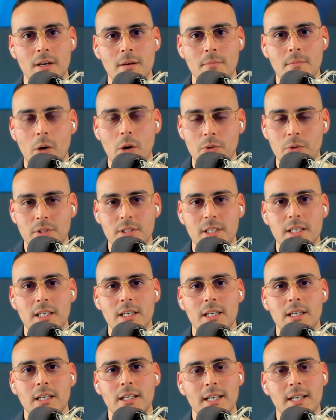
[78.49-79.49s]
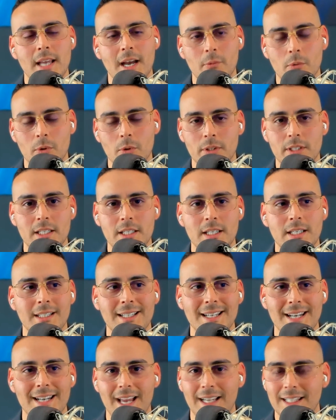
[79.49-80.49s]
posting, networking,
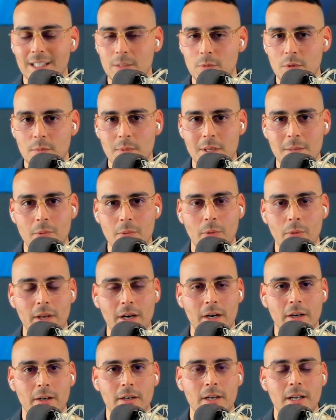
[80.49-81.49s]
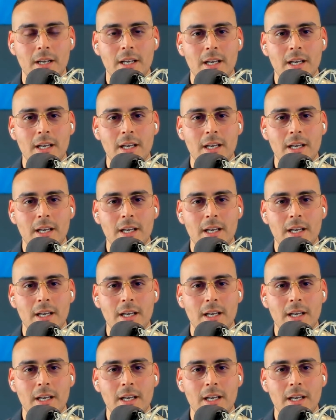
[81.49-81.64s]
connecting with people there,